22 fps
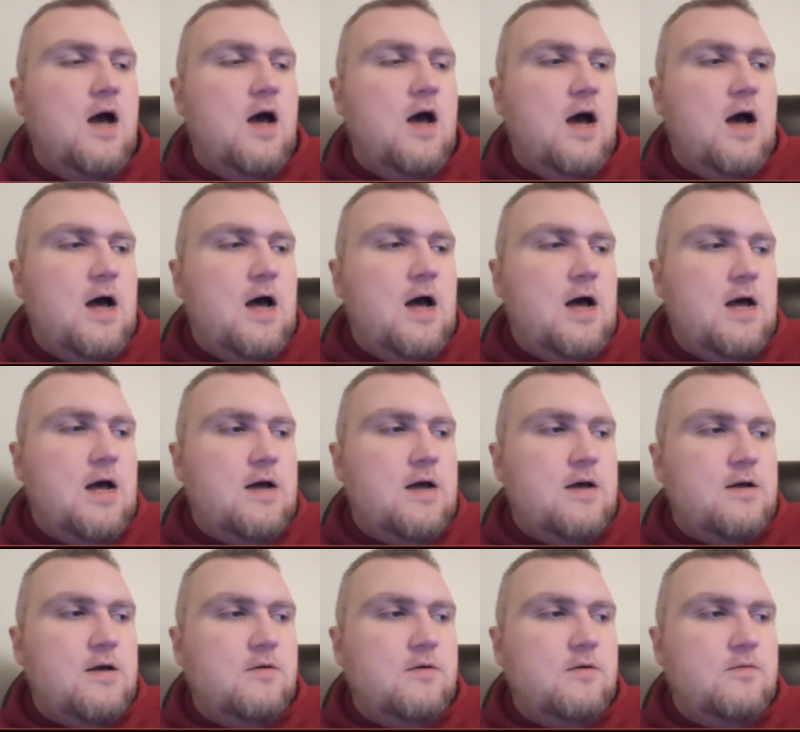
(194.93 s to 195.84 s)

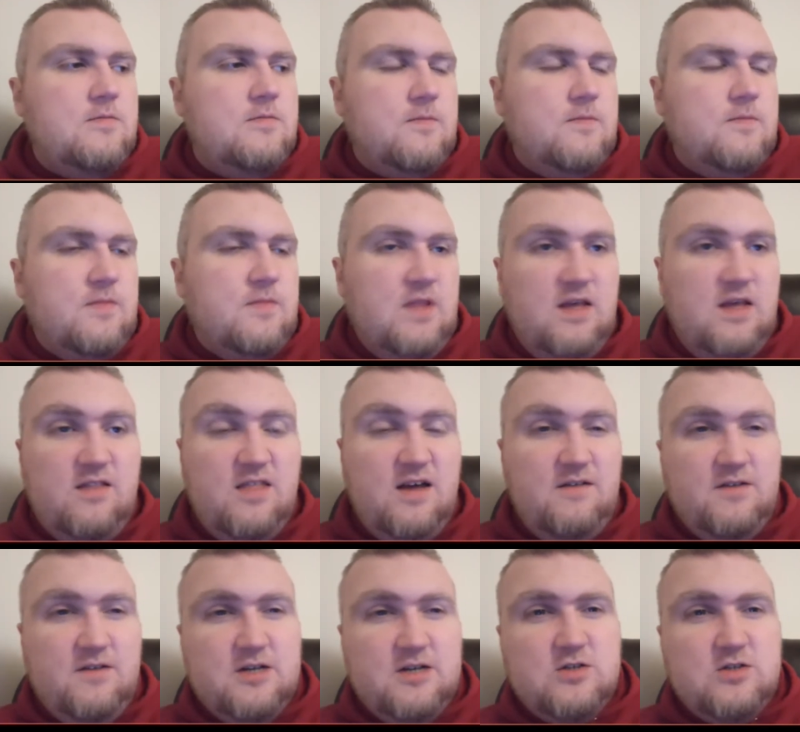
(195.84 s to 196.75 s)
uh, that
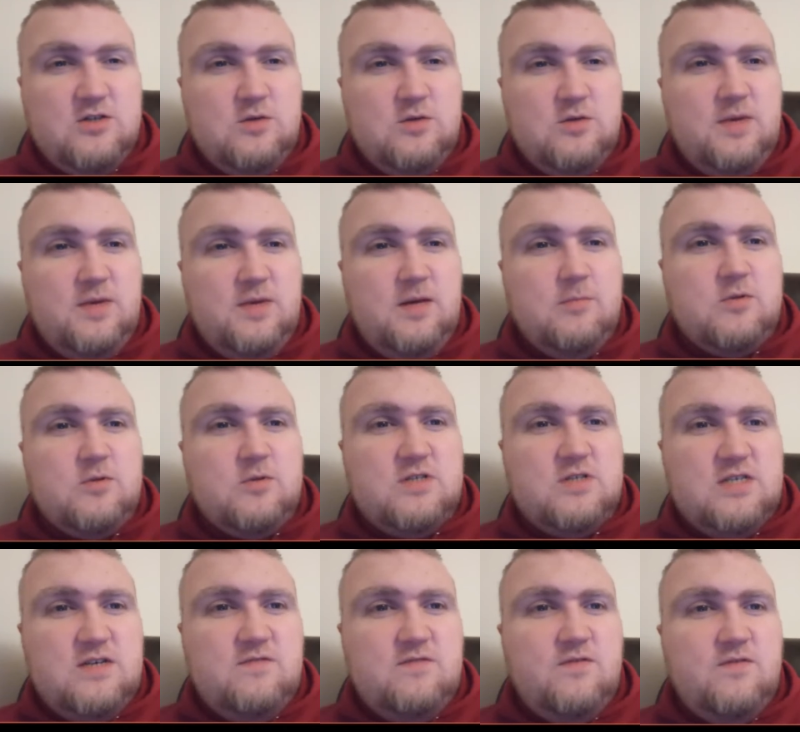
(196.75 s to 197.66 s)
eventually you'll be able to
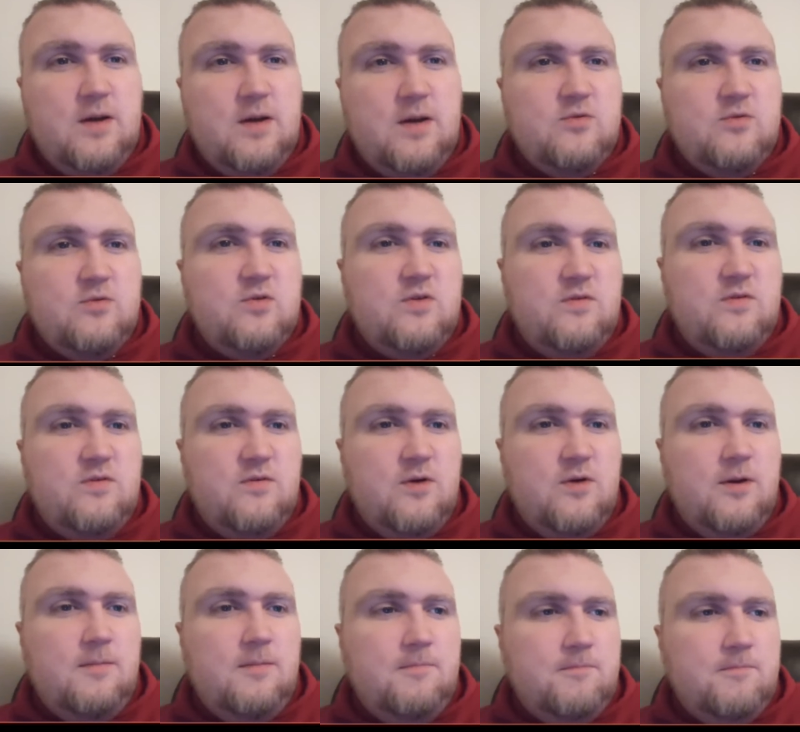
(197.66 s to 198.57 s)
see for absolutely
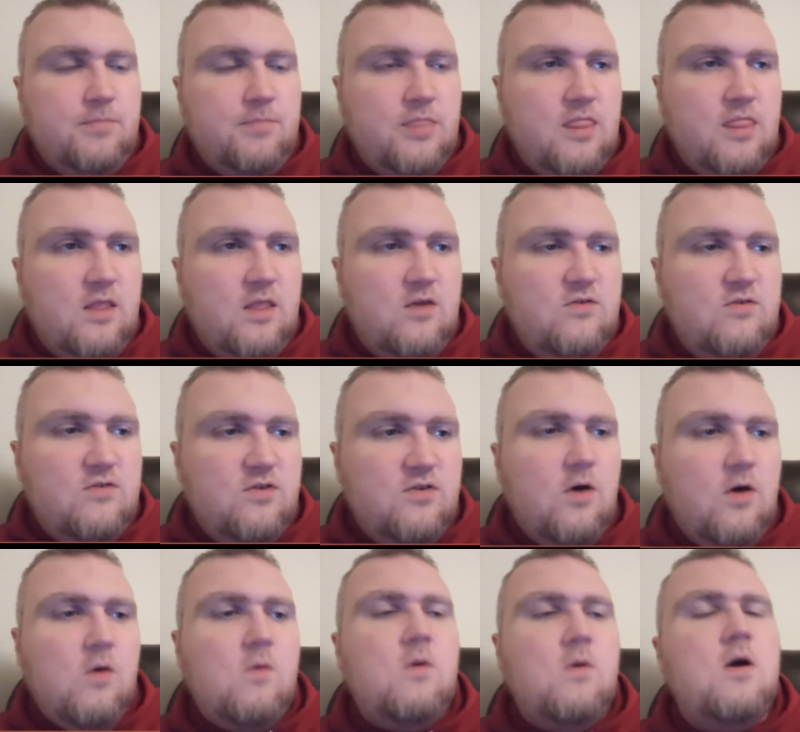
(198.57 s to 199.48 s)
free.
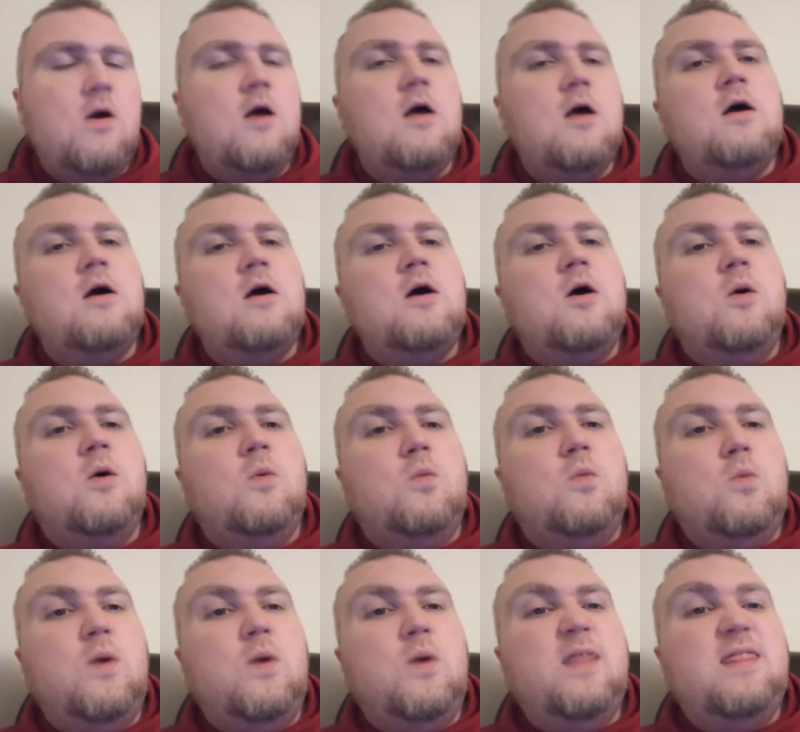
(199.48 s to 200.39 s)
So,
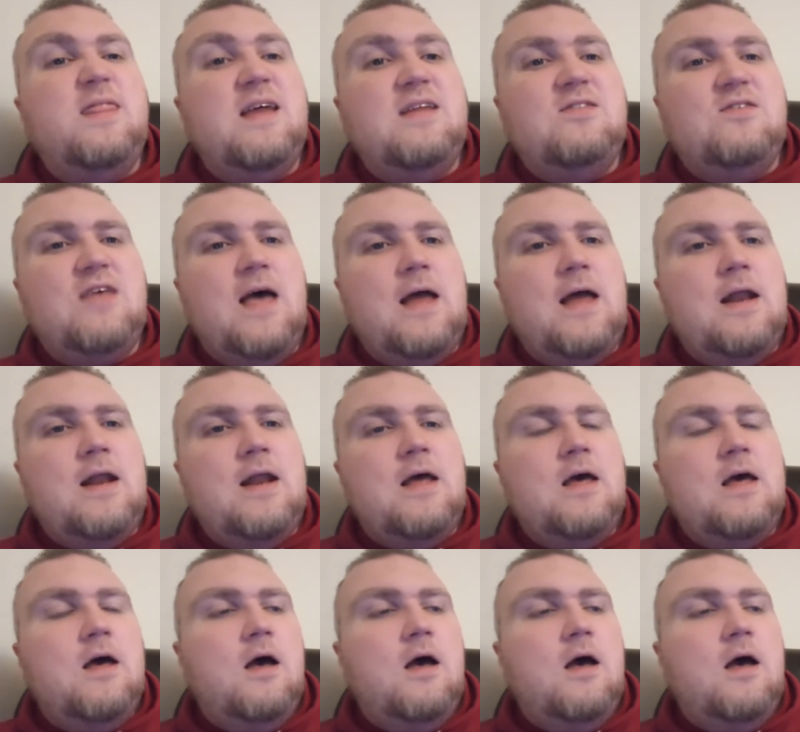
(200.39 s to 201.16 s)
with that said,